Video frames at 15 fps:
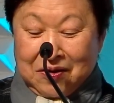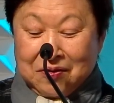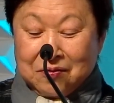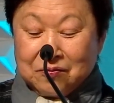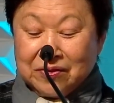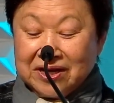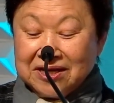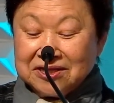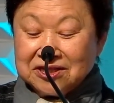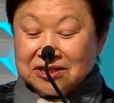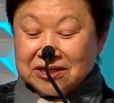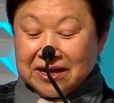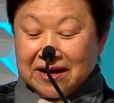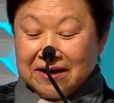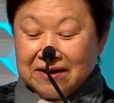We each
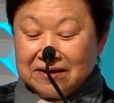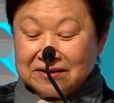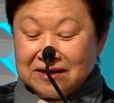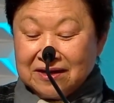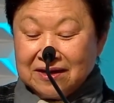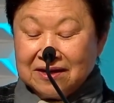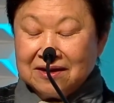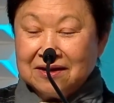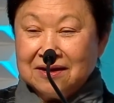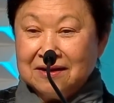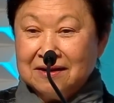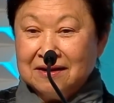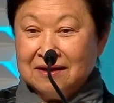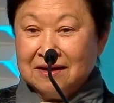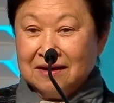shared
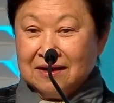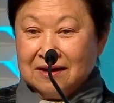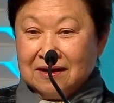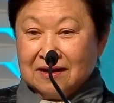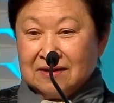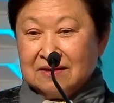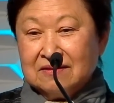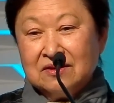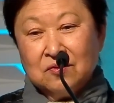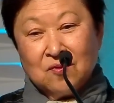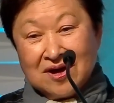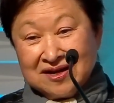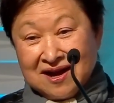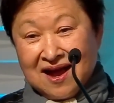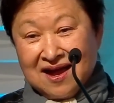the
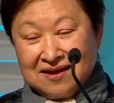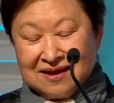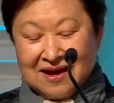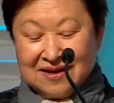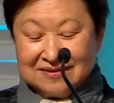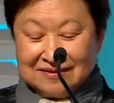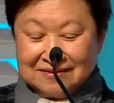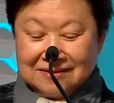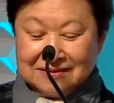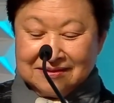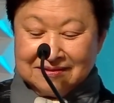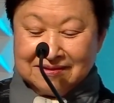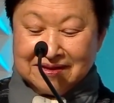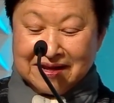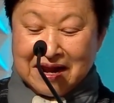one highlight
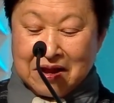that I